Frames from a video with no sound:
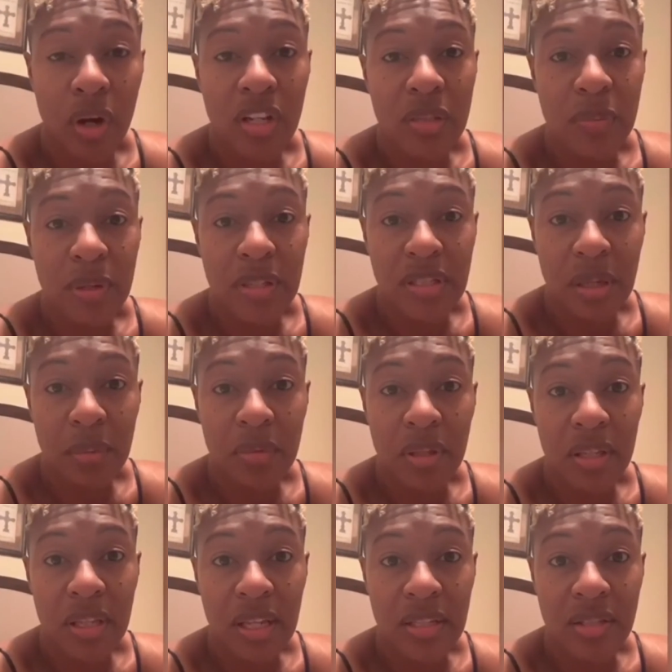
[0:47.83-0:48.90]
It's been
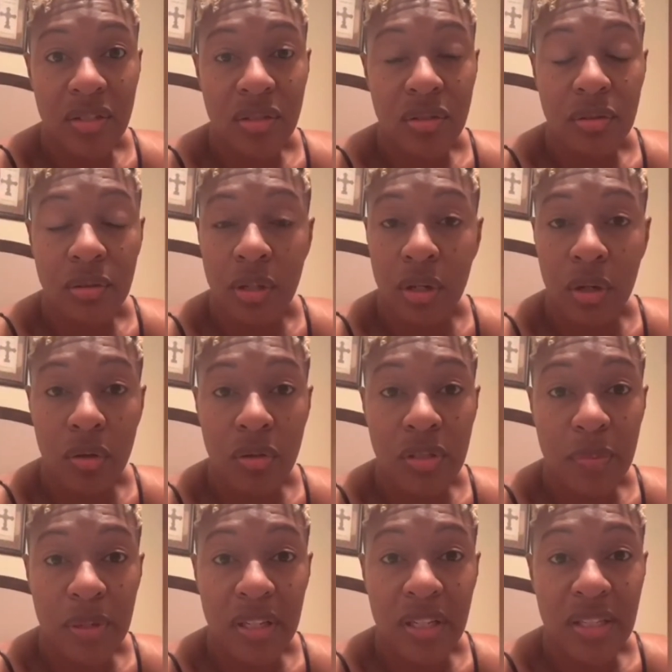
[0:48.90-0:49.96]
something that's, it's
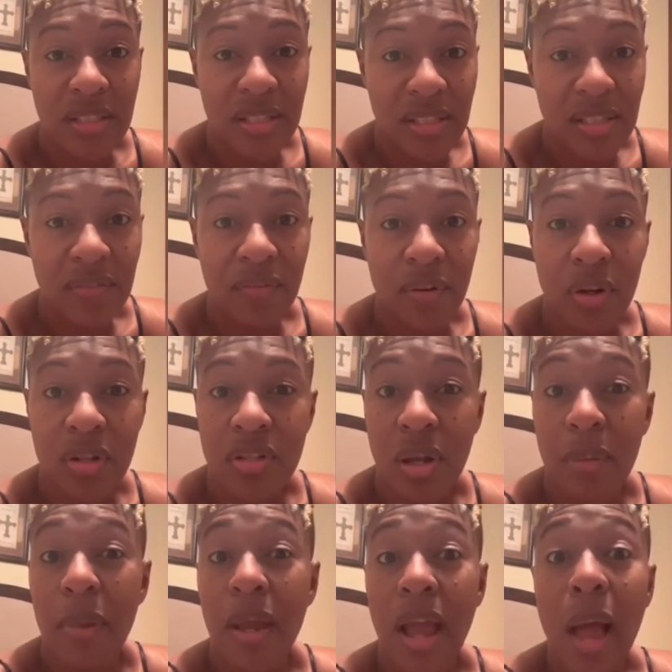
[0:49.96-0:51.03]
been consistent for her. So
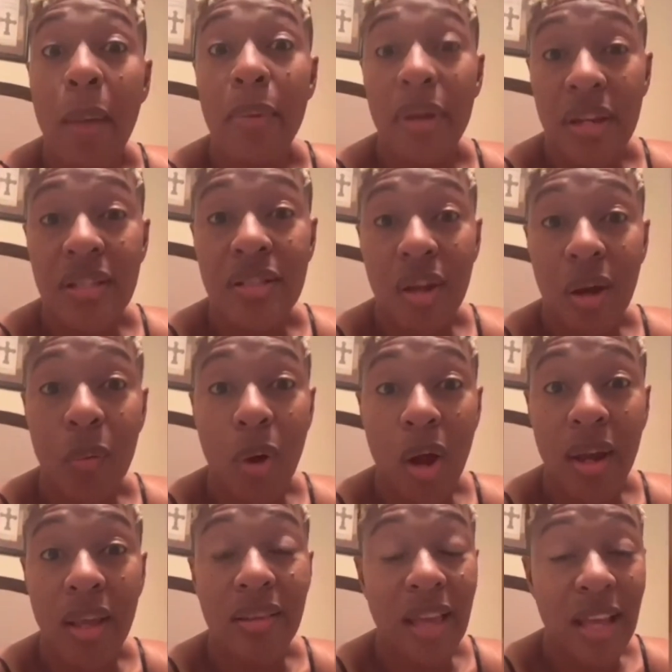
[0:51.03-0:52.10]
I'm like, I'm going to start
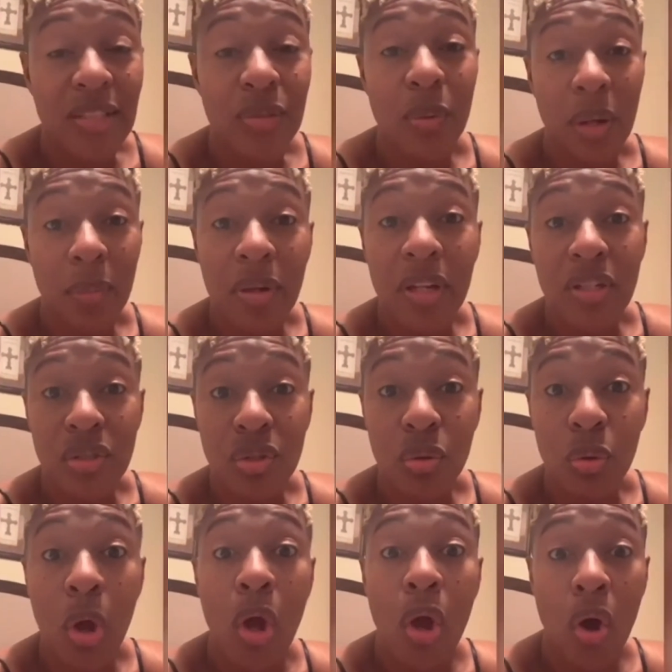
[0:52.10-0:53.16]
walking. That's what I'm going to
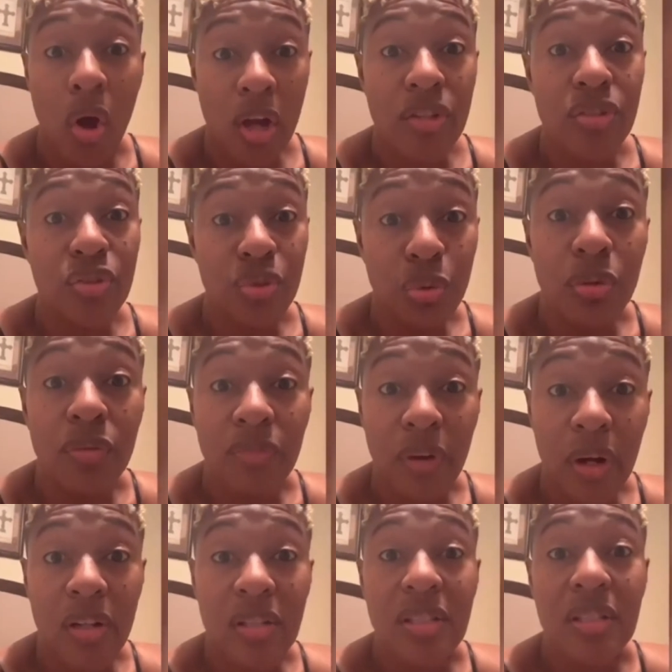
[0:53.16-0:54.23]
do on June
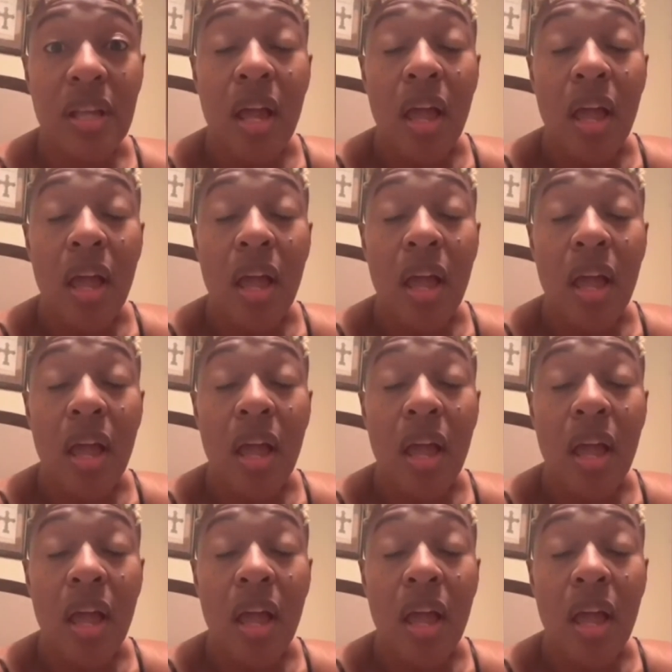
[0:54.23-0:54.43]
1st.